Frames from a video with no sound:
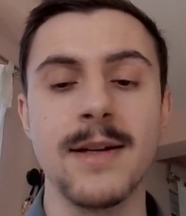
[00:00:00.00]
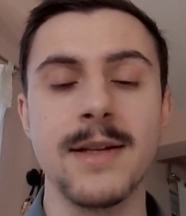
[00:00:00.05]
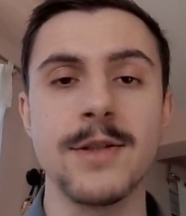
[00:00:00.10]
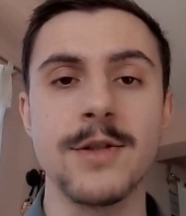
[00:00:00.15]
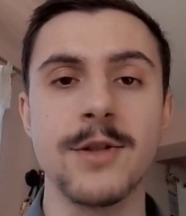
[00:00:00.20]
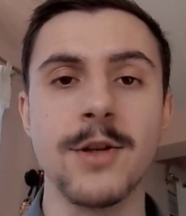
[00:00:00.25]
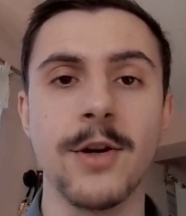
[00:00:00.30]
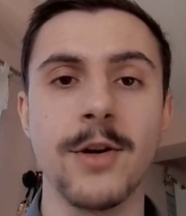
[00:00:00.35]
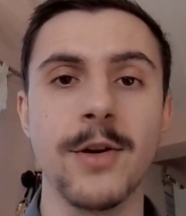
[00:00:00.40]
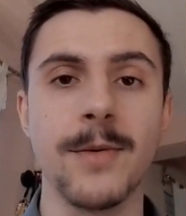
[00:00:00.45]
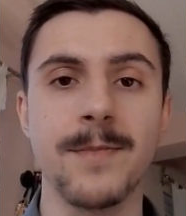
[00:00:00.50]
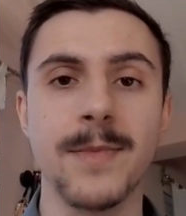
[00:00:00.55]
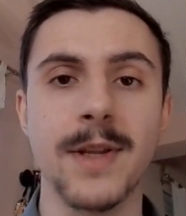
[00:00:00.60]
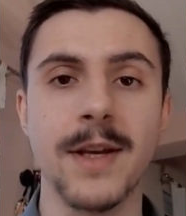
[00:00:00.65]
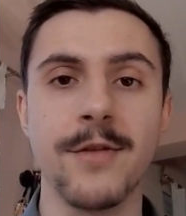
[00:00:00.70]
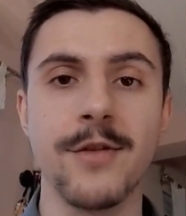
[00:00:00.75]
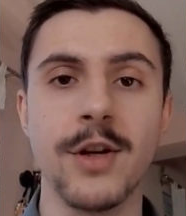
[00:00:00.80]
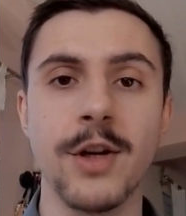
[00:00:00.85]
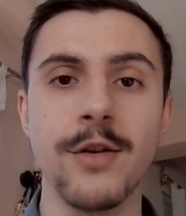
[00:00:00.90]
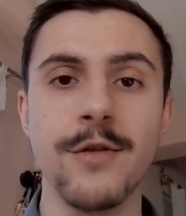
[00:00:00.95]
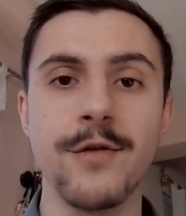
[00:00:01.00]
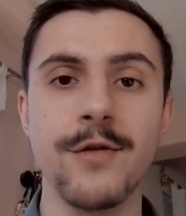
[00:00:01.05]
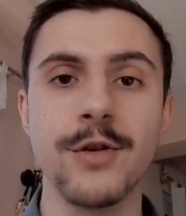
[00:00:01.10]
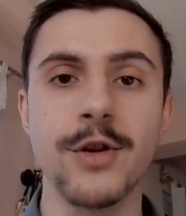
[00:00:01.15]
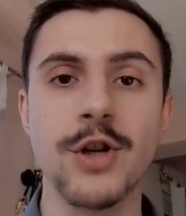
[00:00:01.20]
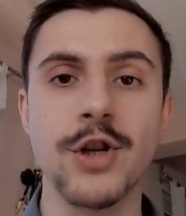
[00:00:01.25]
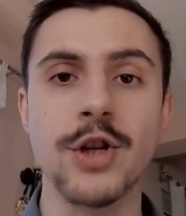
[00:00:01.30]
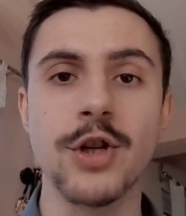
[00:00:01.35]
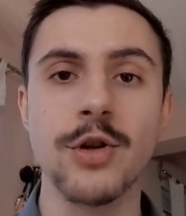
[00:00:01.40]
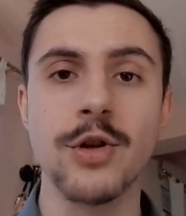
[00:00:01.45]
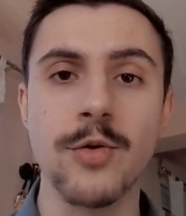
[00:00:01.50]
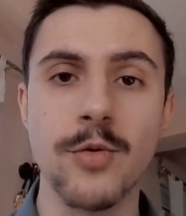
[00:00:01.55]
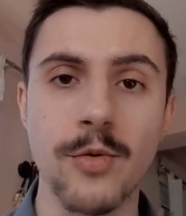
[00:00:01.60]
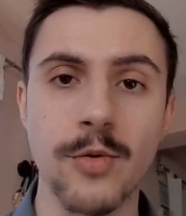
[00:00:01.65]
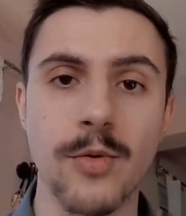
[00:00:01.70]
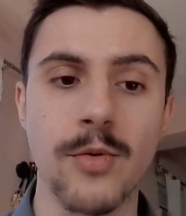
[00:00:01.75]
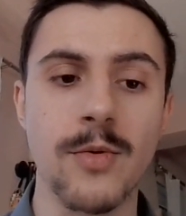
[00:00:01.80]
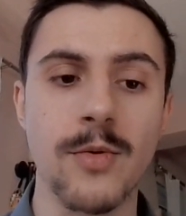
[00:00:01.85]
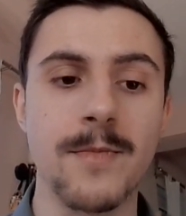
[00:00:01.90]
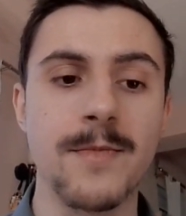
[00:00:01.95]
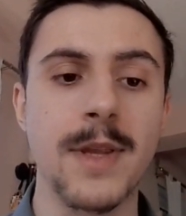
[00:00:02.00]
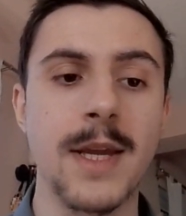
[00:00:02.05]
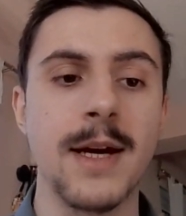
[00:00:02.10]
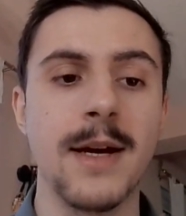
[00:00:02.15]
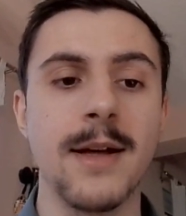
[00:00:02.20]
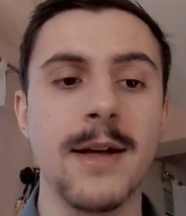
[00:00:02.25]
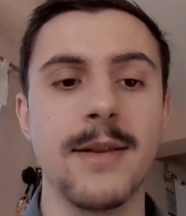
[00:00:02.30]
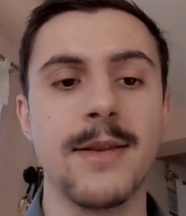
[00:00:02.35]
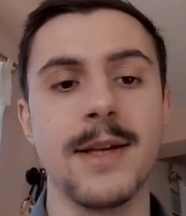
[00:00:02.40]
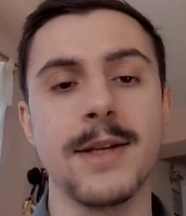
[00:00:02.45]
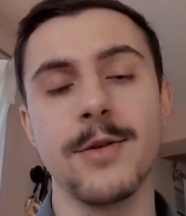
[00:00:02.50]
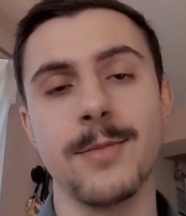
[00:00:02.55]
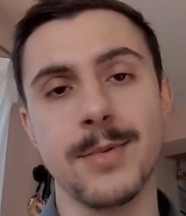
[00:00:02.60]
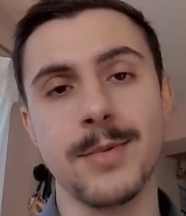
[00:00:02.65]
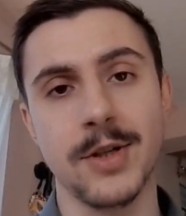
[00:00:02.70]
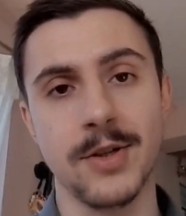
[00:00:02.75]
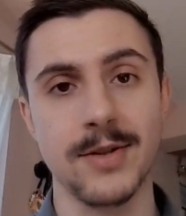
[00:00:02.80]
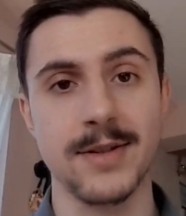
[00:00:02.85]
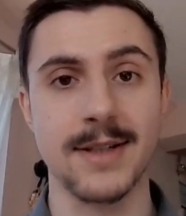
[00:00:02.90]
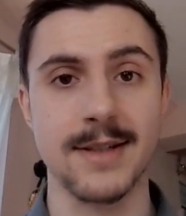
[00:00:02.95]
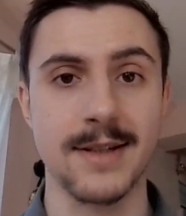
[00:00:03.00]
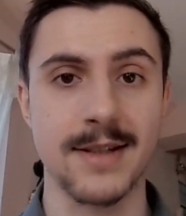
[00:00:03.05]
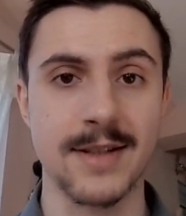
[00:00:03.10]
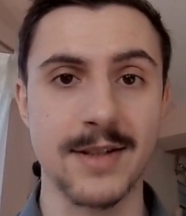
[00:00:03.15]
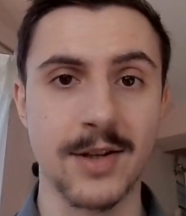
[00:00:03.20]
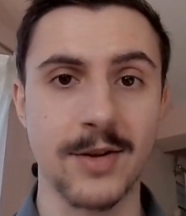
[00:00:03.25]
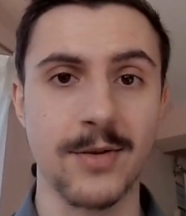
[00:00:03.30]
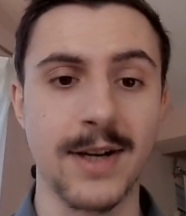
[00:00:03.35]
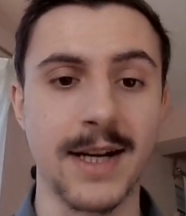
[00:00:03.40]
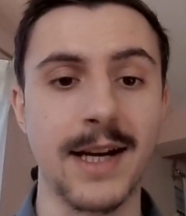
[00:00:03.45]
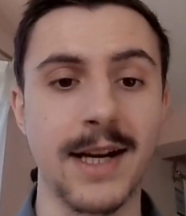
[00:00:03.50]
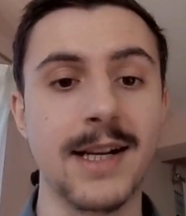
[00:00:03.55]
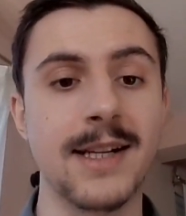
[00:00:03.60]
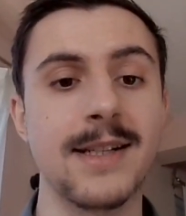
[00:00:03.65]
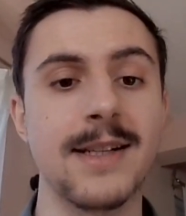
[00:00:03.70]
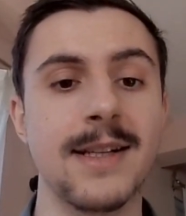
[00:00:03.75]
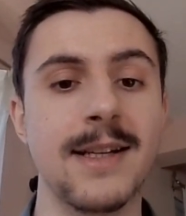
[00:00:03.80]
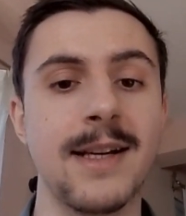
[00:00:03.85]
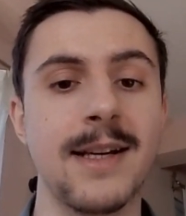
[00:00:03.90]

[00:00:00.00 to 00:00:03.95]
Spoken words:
So if you know for sure that your process is correct,